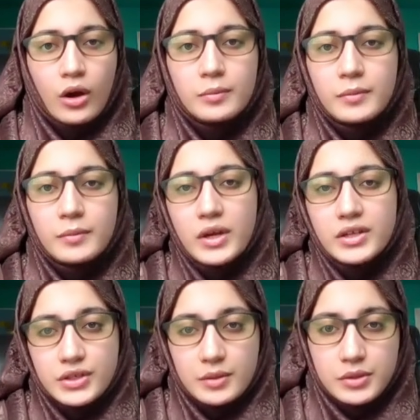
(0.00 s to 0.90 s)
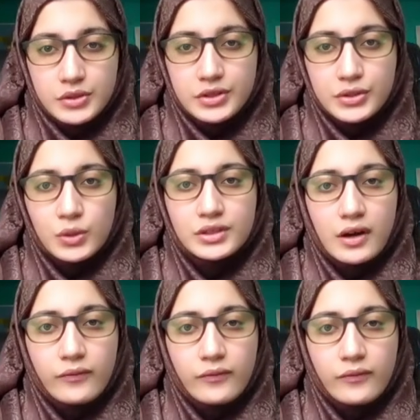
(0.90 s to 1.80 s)
On many Windows computers,
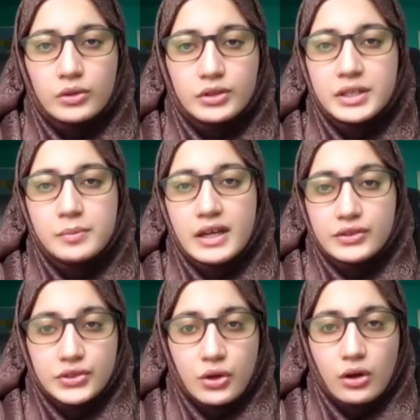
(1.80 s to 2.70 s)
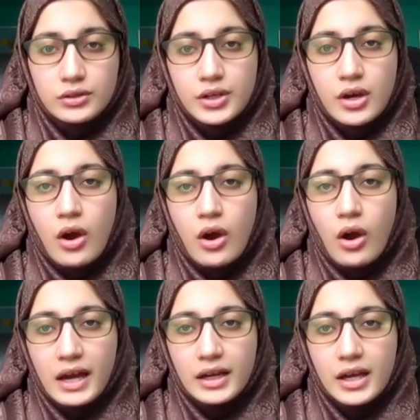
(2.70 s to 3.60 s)
OneDrive may already be installed.
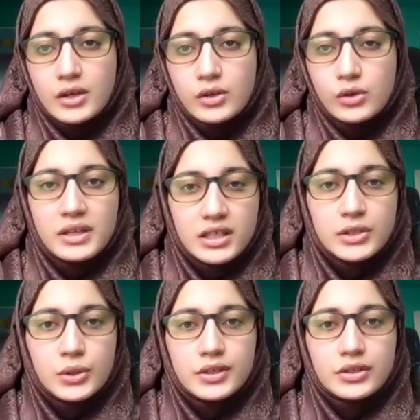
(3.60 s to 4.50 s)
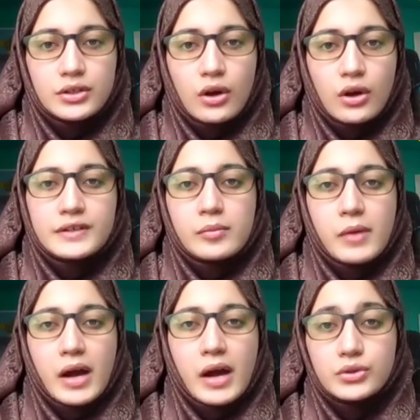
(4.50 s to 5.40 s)
On Mac, you may need to install it
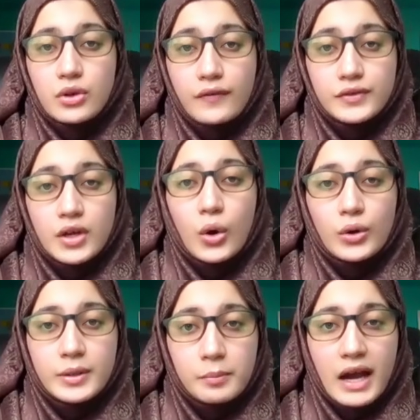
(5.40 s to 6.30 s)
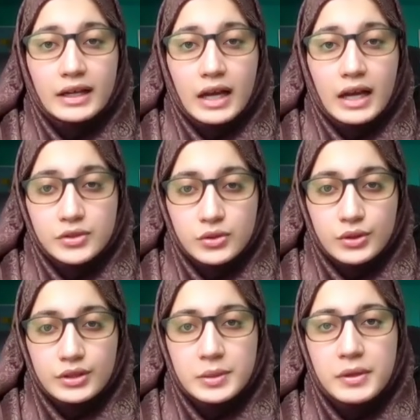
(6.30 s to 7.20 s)
from Microsoft or the Mac App
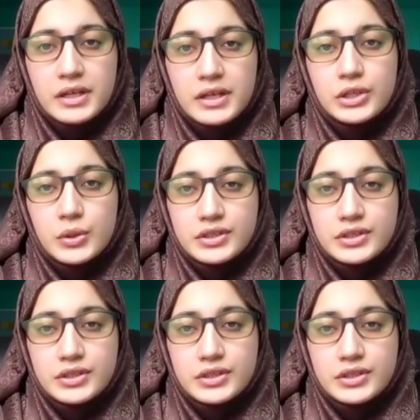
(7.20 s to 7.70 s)
Store, depending on